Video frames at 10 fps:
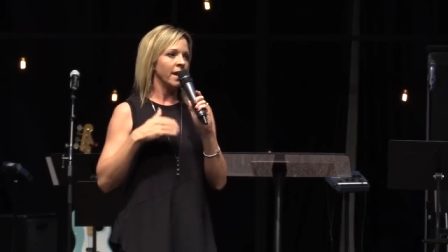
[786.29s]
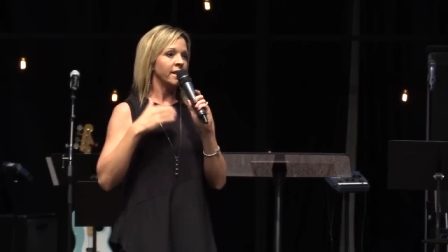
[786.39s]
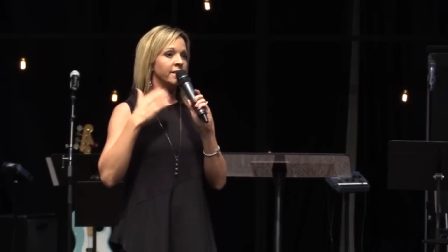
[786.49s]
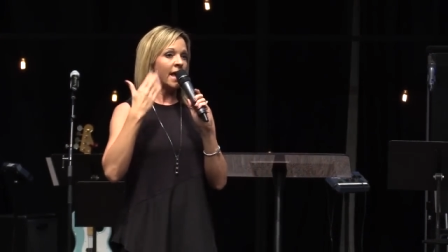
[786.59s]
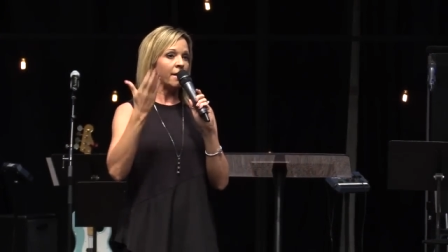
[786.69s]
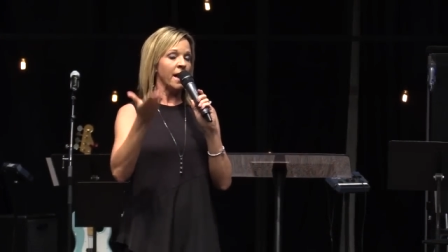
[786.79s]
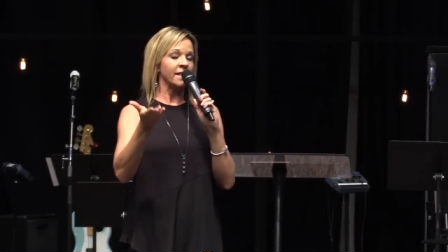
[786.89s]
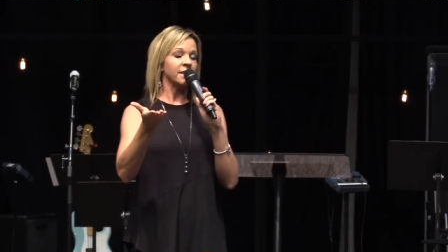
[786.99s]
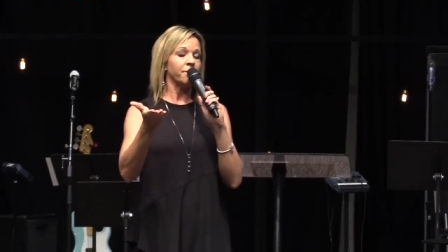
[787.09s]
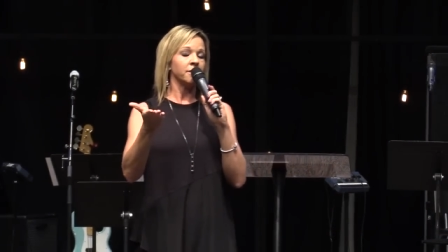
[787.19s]
at that
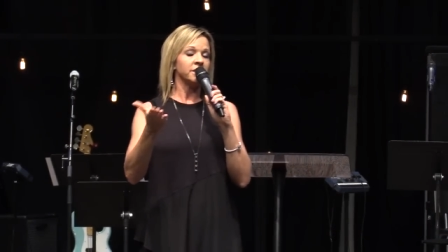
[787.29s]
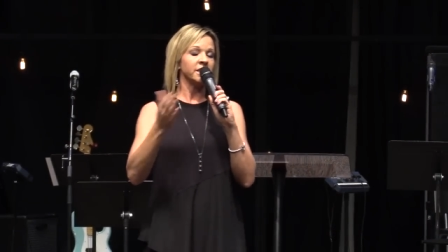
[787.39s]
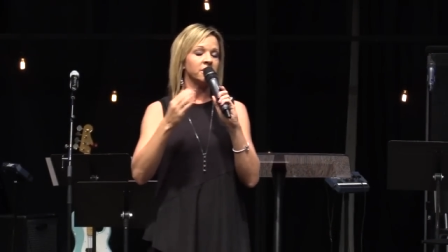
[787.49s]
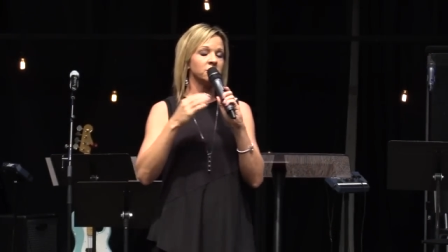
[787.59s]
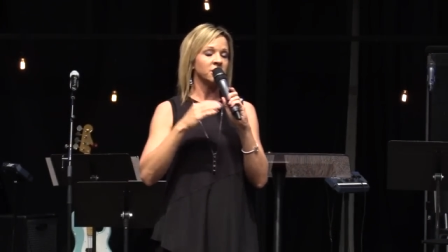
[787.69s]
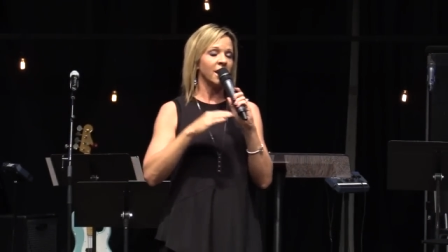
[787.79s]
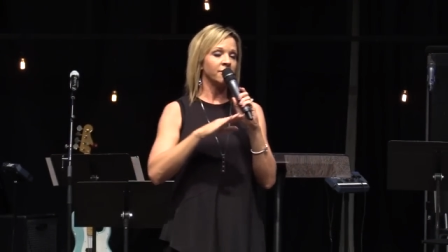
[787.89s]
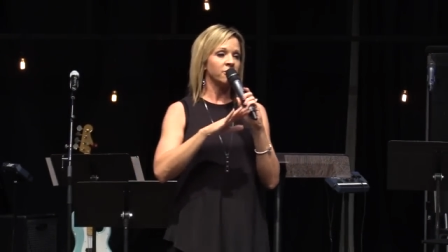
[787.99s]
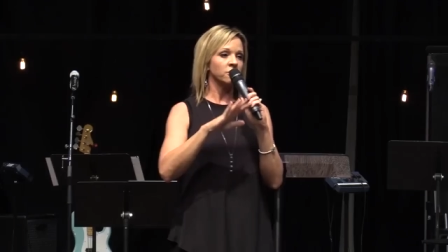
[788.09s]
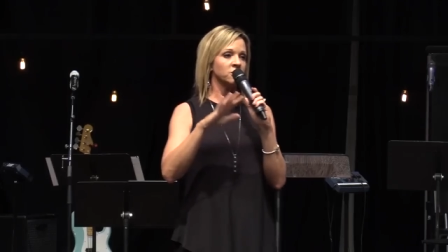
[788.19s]
at the particular time,
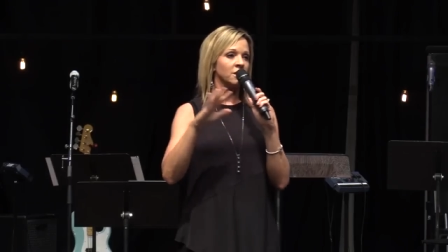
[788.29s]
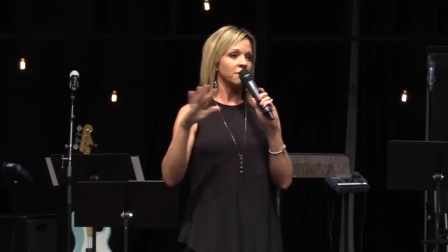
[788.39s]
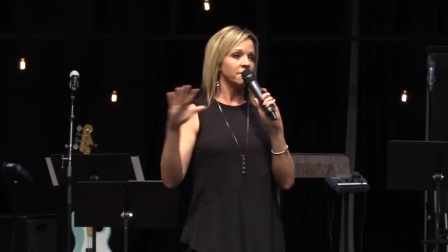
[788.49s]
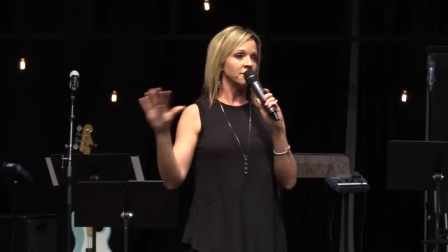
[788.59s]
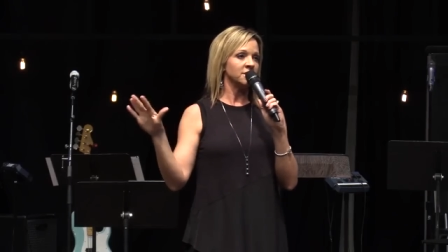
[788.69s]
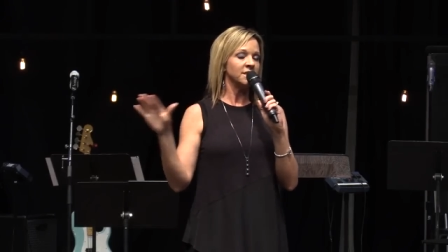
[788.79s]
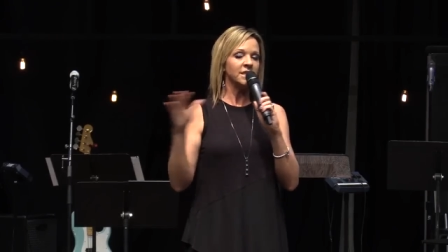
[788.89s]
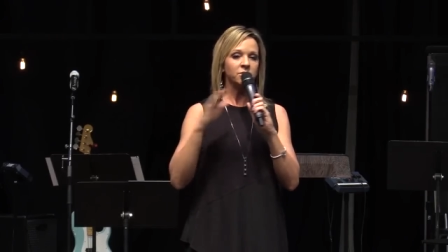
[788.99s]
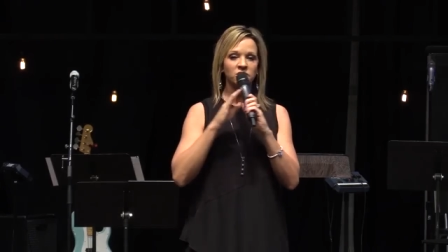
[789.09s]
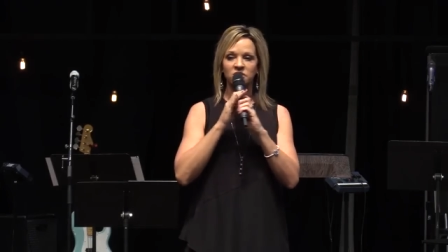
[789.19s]
the north side of our
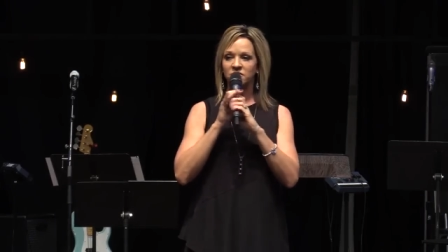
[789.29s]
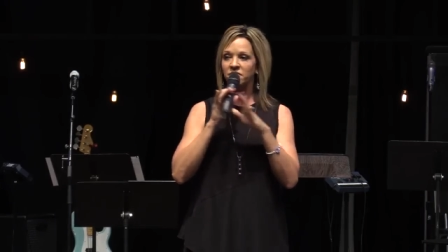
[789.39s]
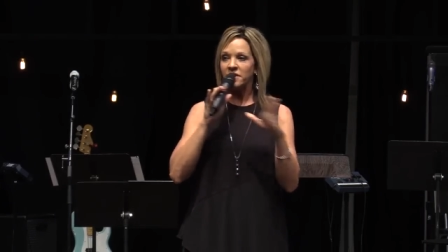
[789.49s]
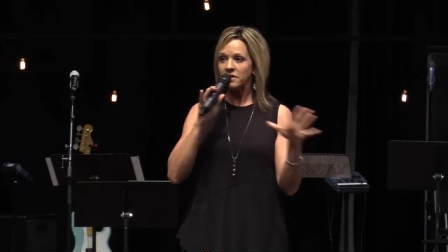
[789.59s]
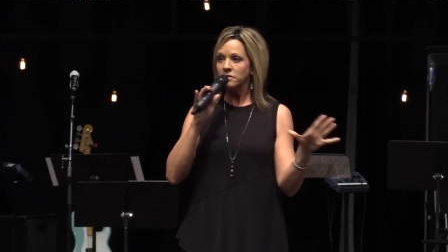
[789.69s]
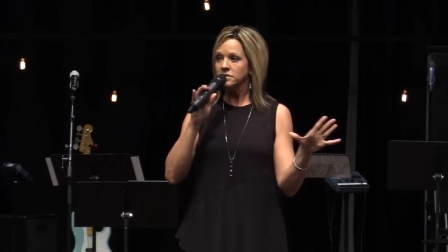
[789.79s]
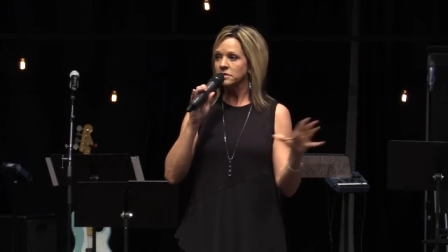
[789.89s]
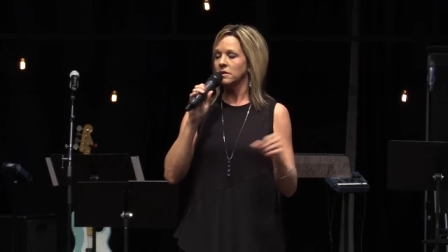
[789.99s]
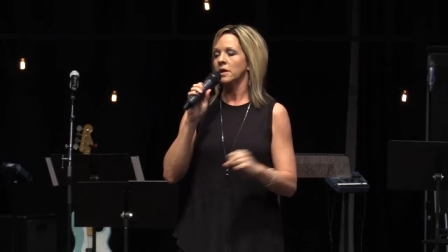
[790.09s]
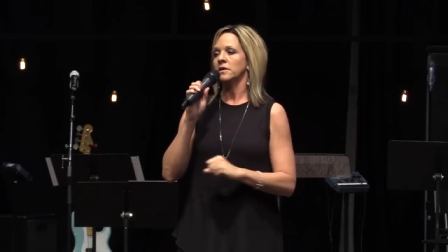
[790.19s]
city was just fields.